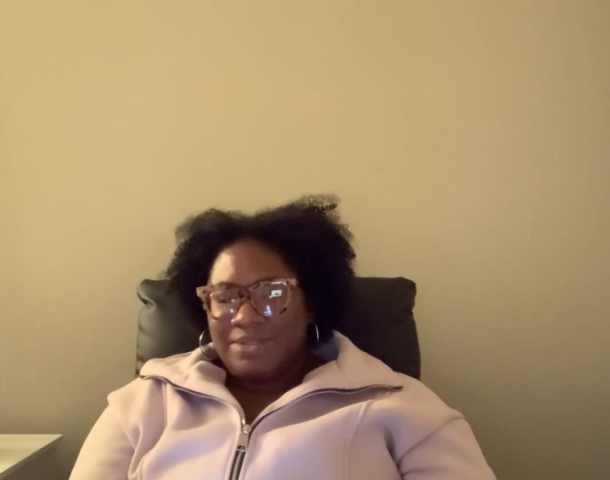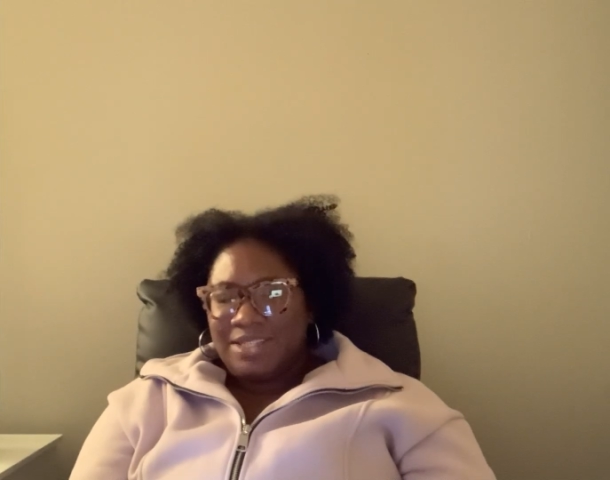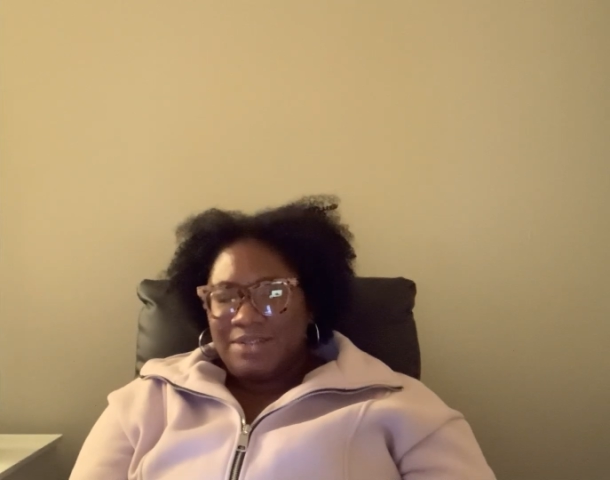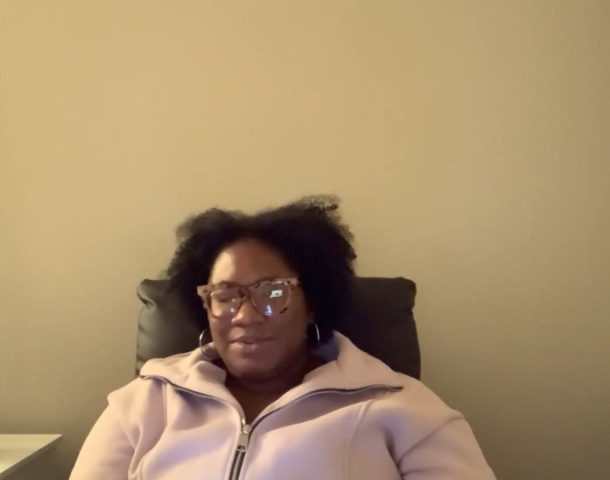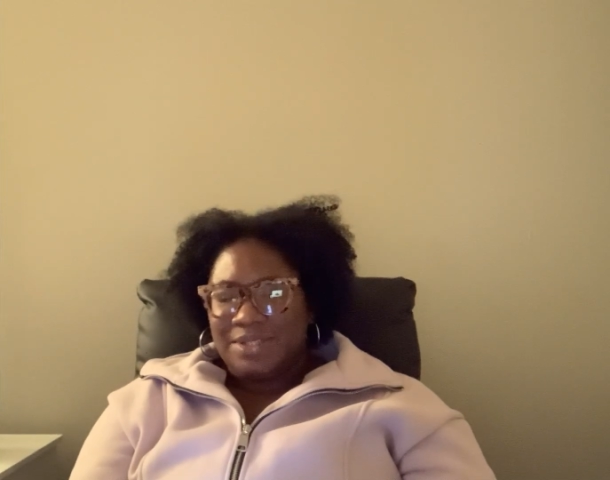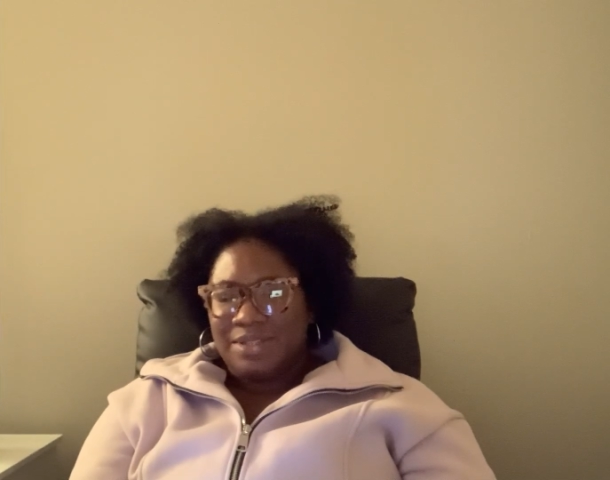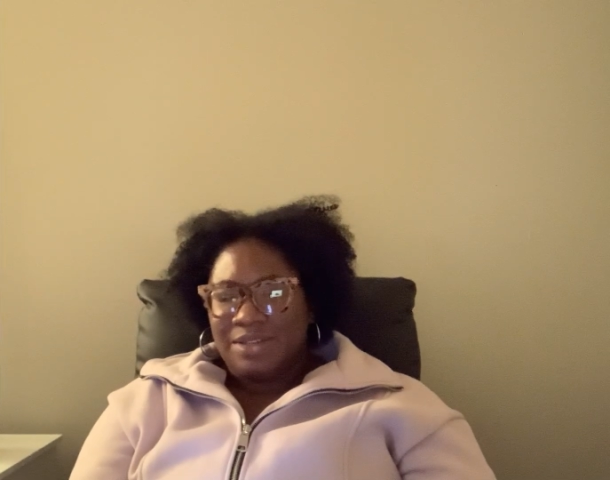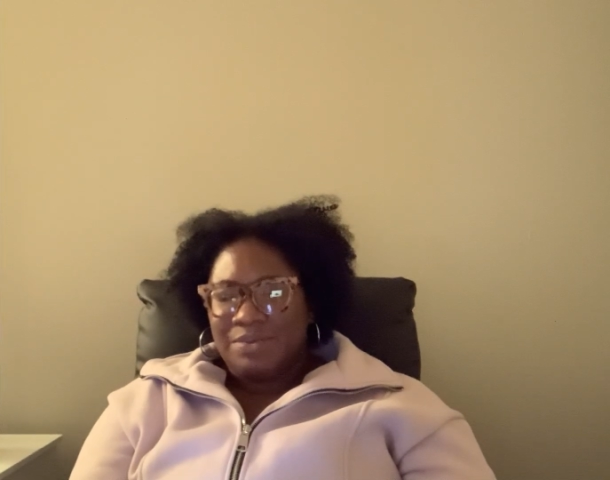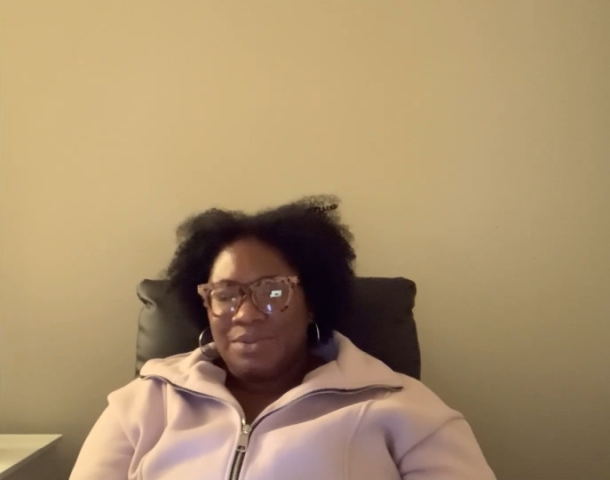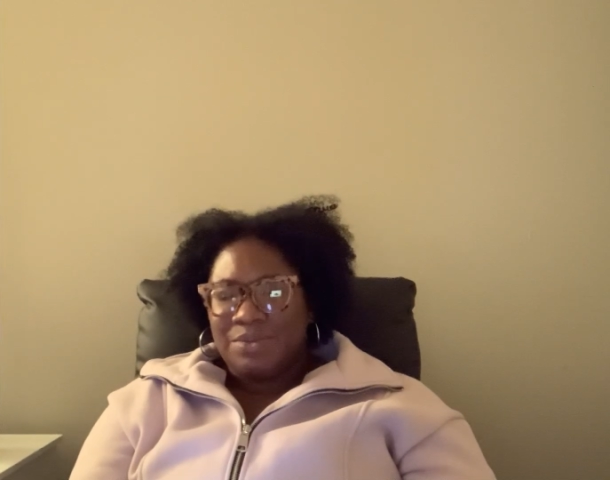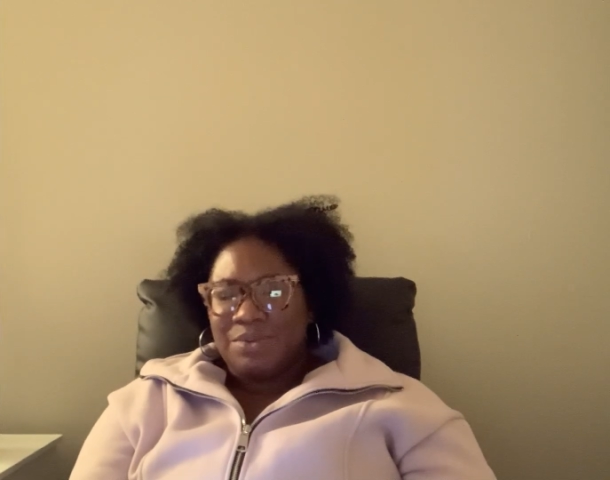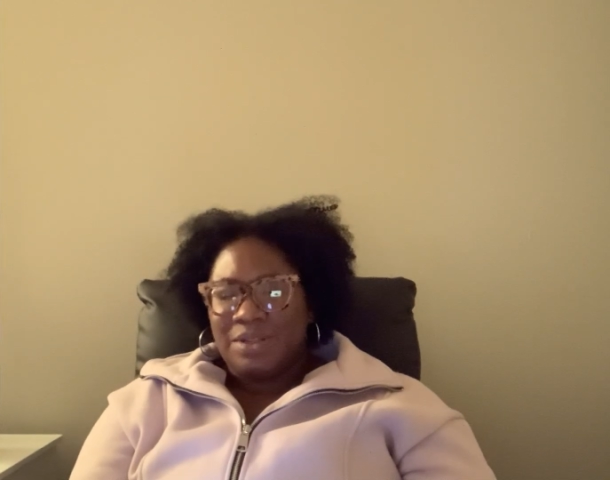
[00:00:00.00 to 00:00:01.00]
it
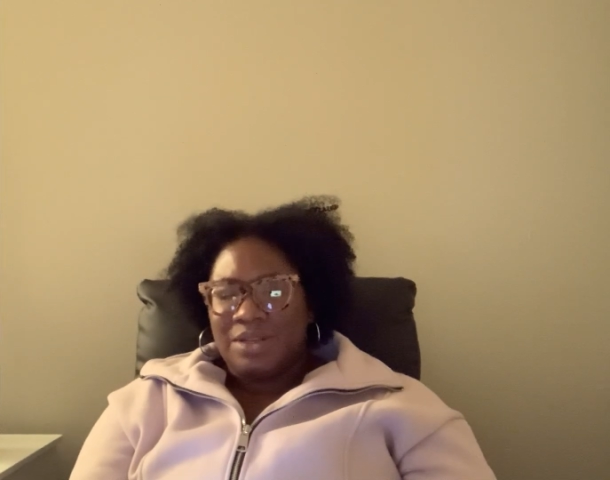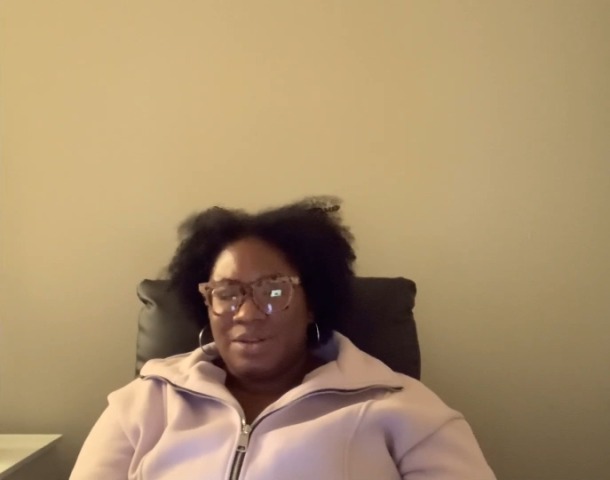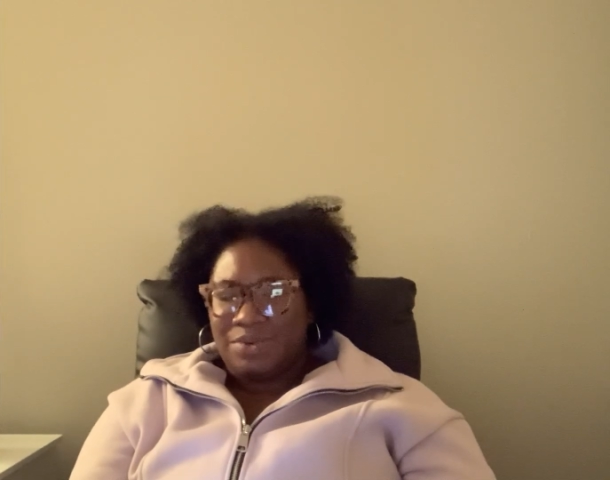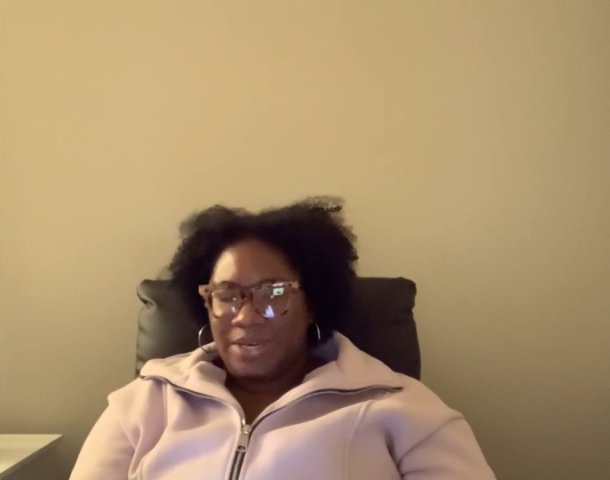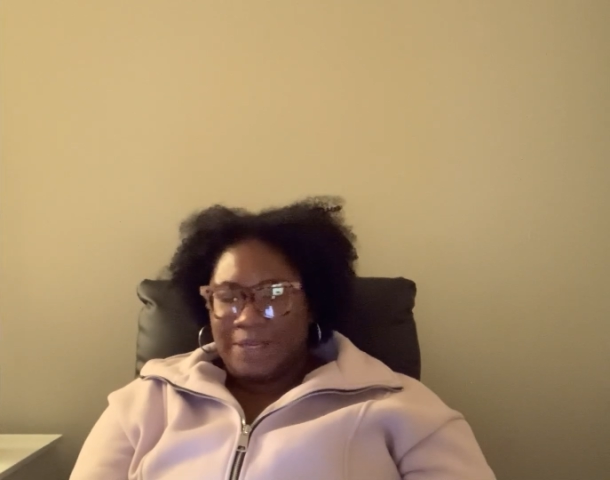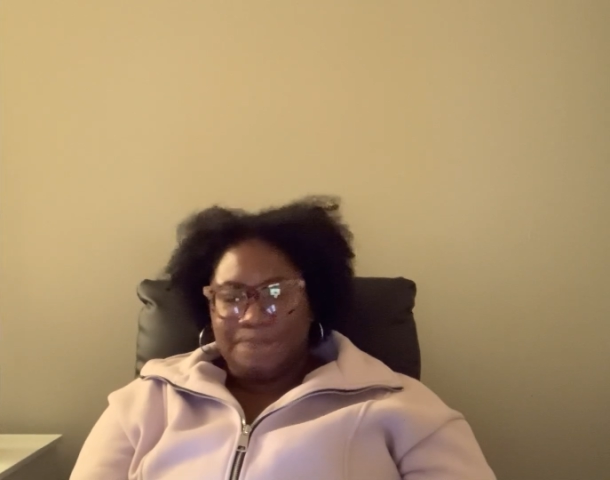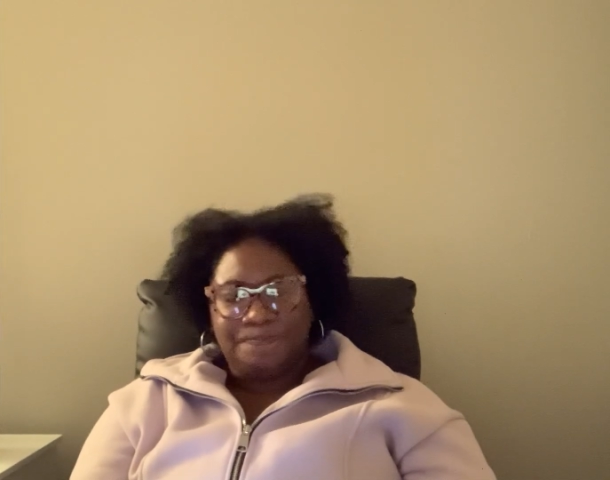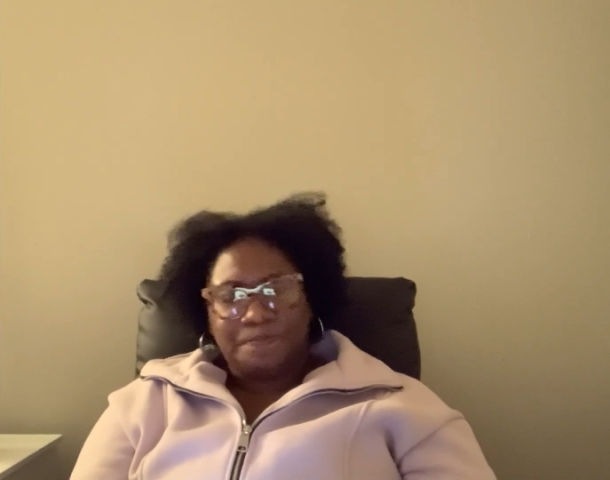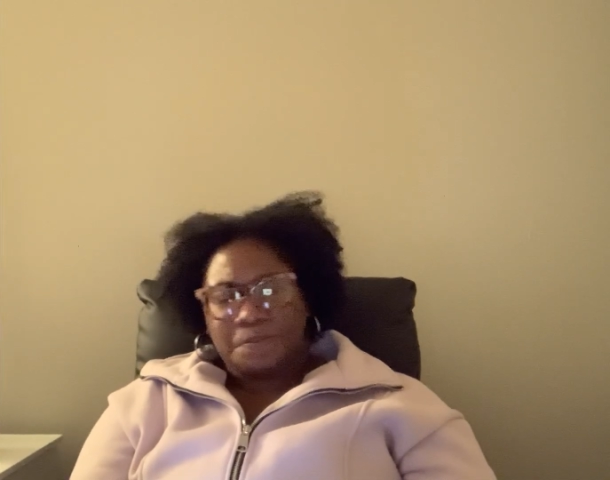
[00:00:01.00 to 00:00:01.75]
was real annoying.